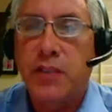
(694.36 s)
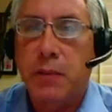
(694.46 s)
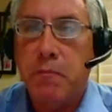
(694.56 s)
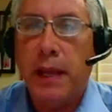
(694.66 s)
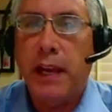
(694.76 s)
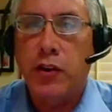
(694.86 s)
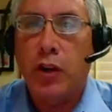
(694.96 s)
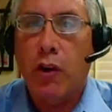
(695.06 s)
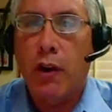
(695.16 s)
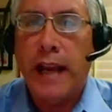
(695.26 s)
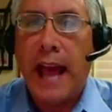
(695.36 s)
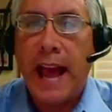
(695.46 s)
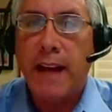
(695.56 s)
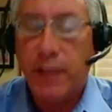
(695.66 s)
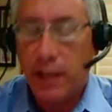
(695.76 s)
mean you're going to
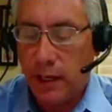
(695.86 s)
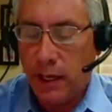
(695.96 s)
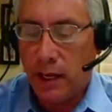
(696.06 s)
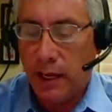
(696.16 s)
have it uh,